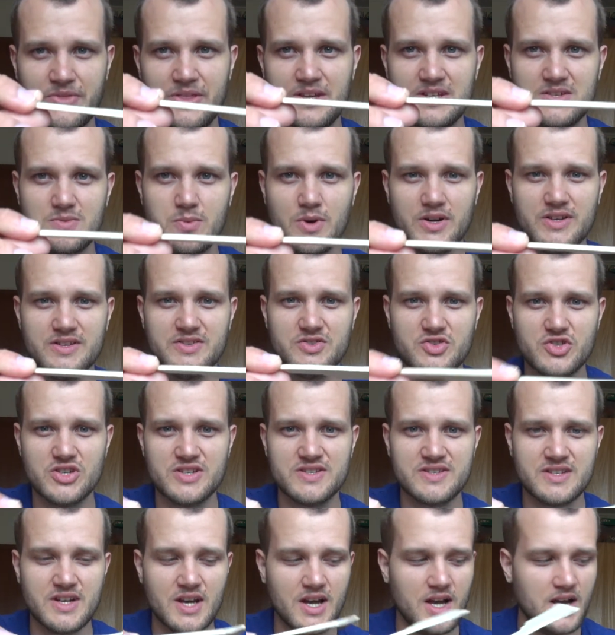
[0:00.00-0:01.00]
This one is
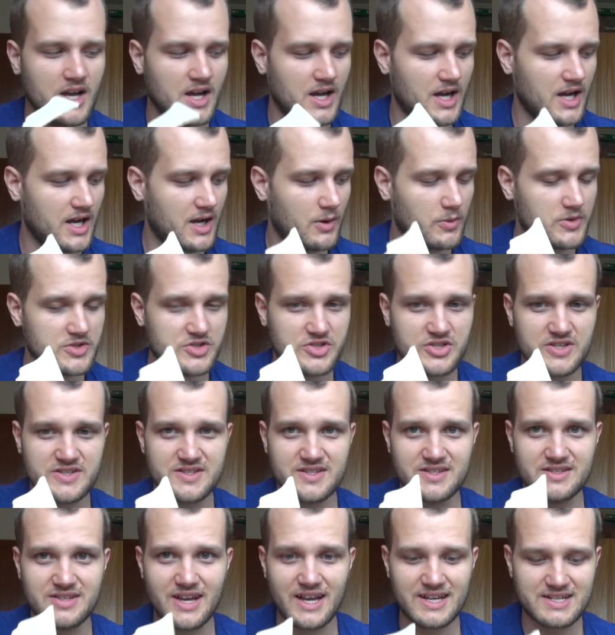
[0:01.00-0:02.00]
was
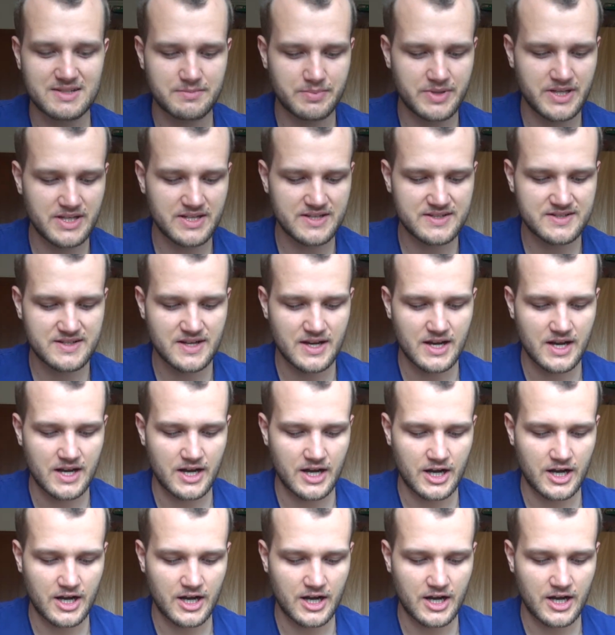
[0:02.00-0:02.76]
just a test piece.